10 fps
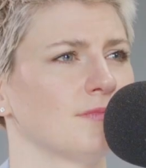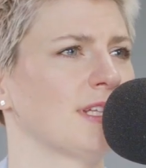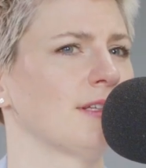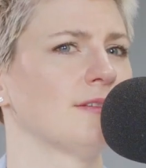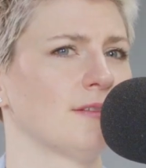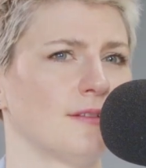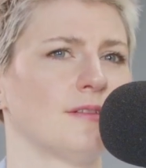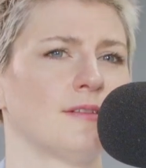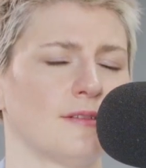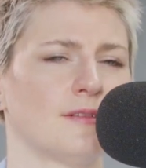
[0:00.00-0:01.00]
So a few more
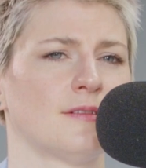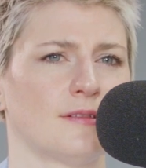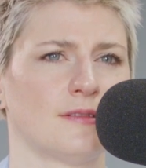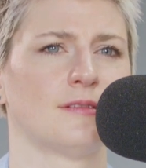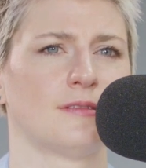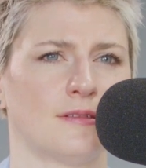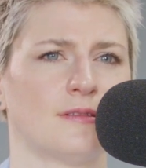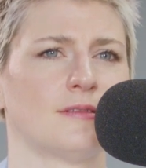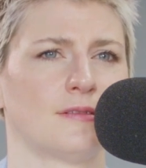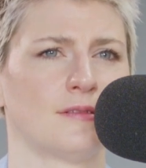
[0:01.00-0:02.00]
examples would be,
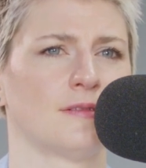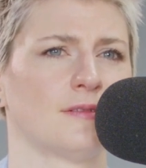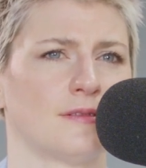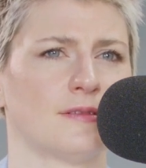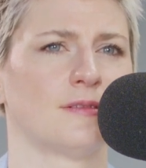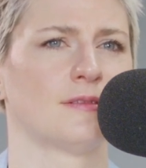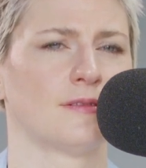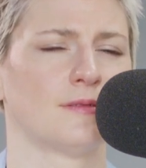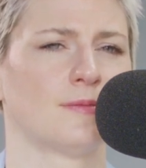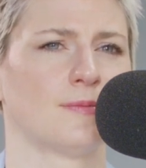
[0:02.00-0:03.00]

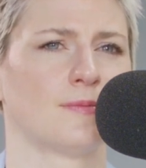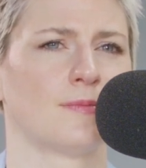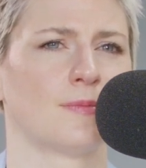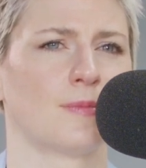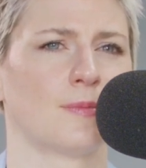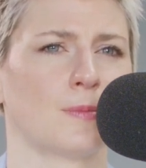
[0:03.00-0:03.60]
often again,